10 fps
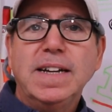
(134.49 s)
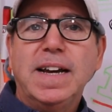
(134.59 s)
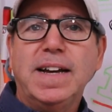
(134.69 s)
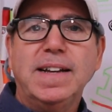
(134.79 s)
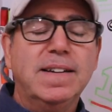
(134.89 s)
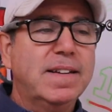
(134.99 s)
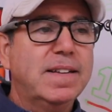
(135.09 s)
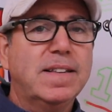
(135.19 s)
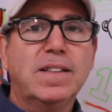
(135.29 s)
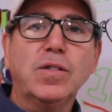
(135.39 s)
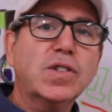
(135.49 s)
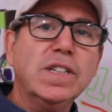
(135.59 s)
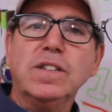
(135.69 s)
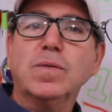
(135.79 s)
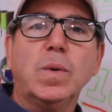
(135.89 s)
and those
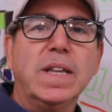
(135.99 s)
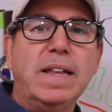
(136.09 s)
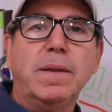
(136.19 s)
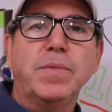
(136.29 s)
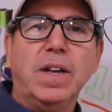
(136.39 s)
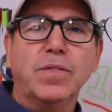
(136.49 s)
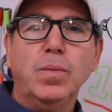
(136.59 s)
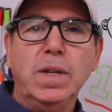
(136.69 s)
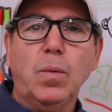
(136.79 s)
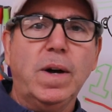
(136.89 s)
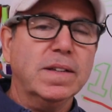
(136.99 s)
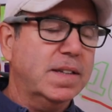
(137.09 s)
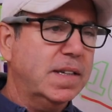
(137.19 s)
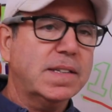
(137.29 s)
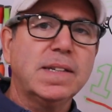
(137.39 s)
skills will lend themselves really well
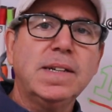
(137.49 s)
to this.